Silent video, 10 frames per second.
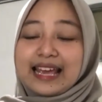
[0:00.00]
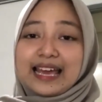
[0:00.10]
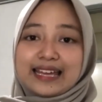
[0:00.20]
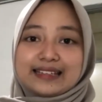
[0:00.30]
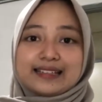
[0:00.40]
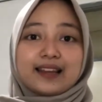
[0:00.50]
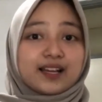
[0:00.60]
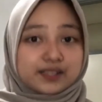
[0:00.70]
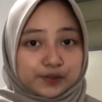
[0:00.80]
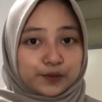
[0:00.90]
And the
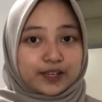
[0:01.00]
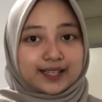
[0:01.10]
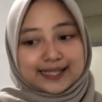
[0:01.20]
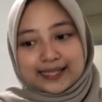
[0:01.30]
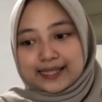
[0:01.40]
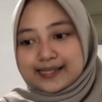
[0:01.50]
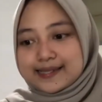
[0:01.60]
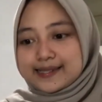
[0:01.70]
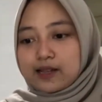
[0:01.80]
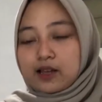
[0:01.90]
last one
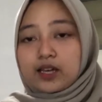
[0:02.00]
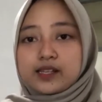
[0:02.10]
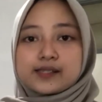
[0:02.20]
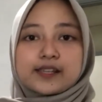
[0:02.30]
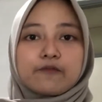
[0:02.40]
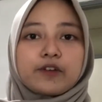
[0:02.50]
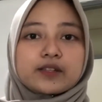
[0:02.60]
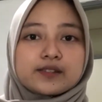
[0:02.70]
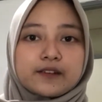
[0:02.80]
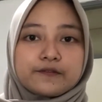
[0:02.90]
is cost
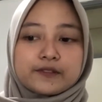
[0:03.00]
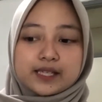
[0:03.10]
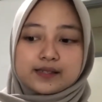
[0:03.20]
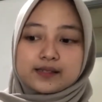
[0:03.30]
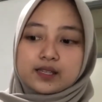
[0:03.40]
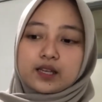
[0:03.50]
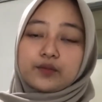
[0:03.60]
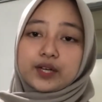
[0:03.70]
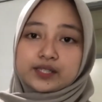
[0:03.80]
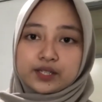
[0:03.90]
effectiveness
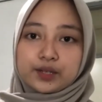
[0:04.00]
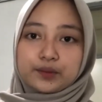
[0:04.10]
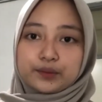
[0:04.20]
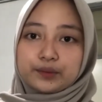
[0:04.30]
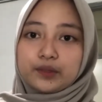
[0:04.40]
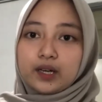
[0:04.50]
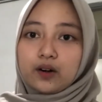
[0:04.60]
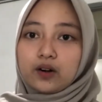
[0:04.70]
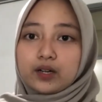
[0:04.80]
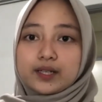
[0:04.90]
ratio
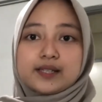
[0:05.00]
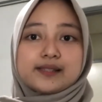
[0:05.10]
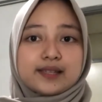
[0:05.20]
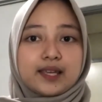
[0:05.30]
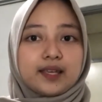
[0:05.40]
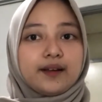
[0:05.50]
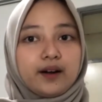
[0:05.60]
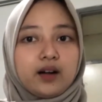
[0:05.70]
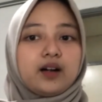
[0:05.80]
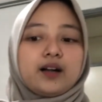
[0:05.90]
or the CER.